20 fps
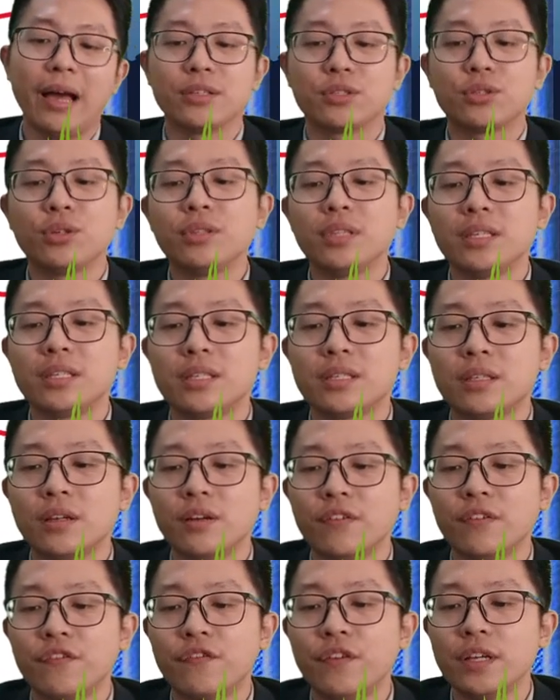So this is
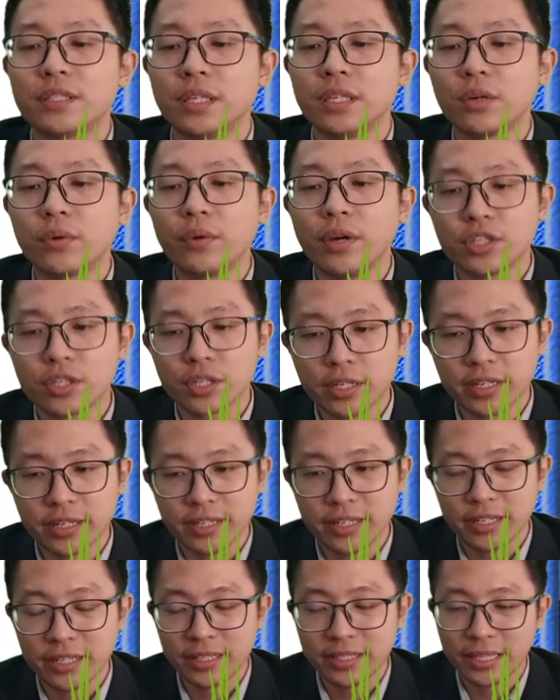the first equation.
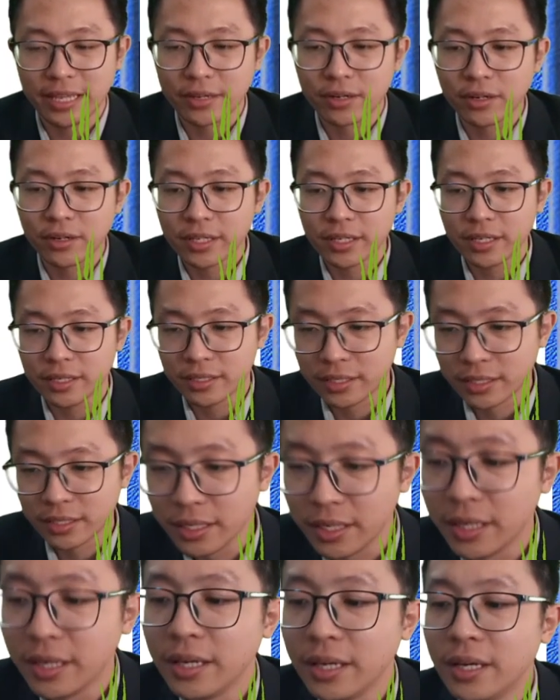I got it.
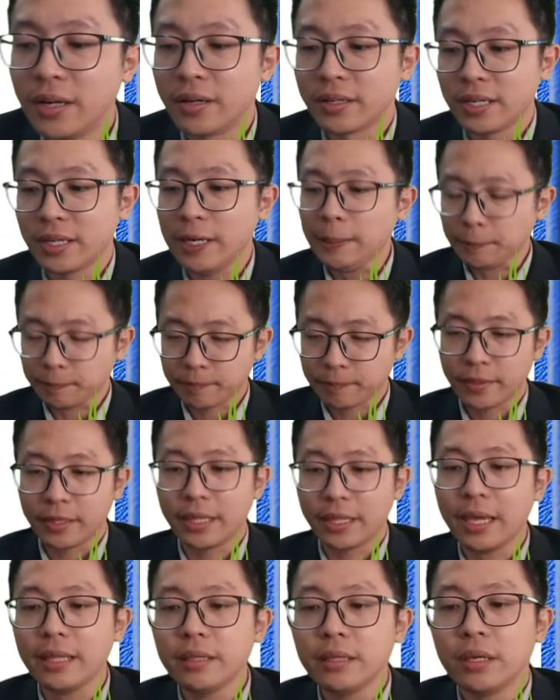Okay.
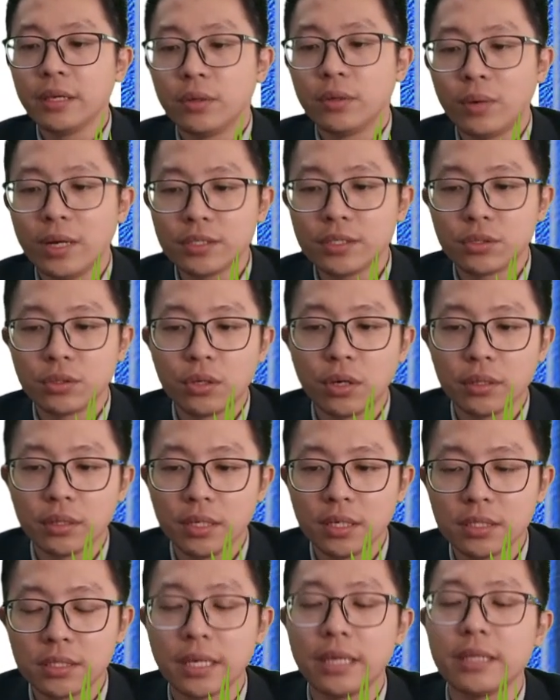Then once you got
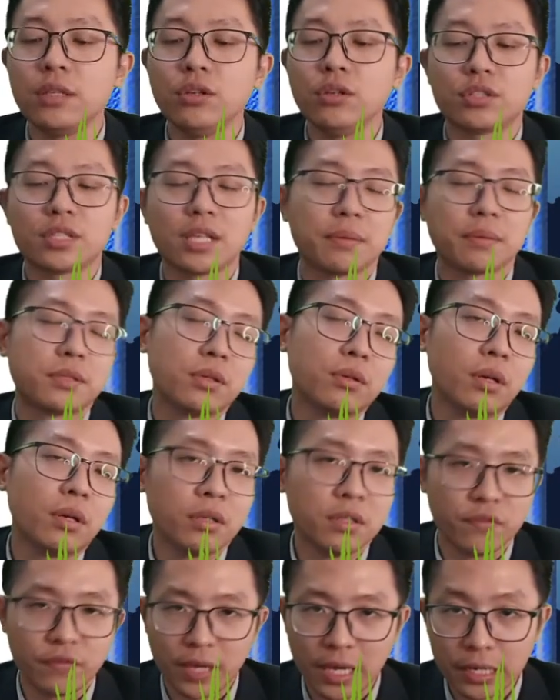this, and you substitute
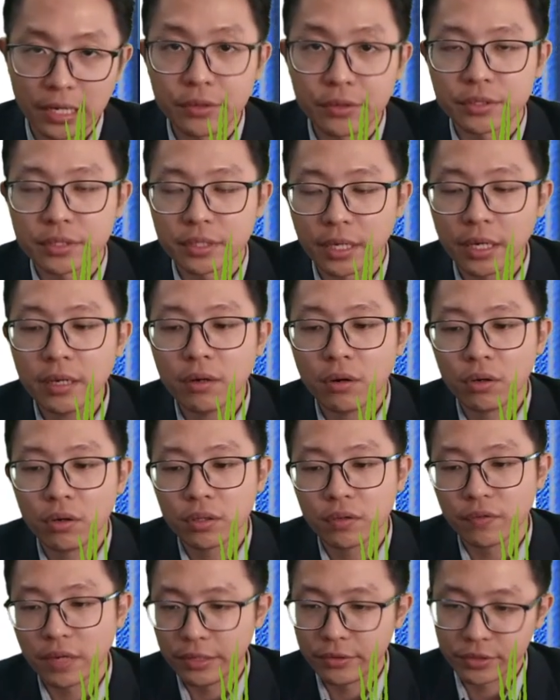all the values. All
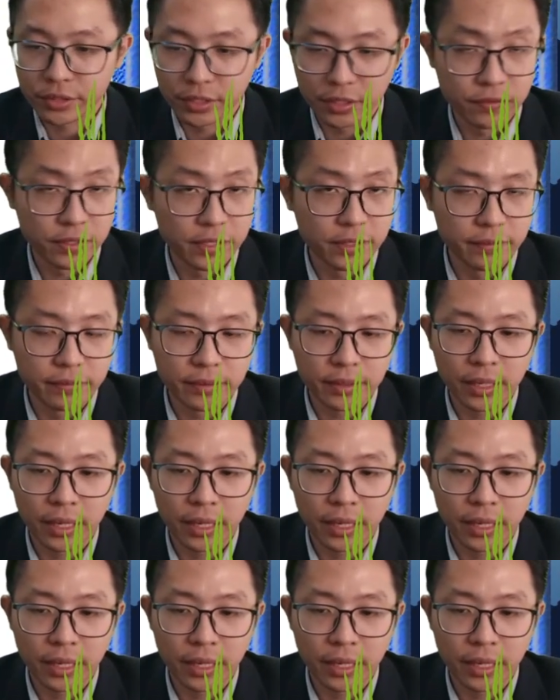the values given.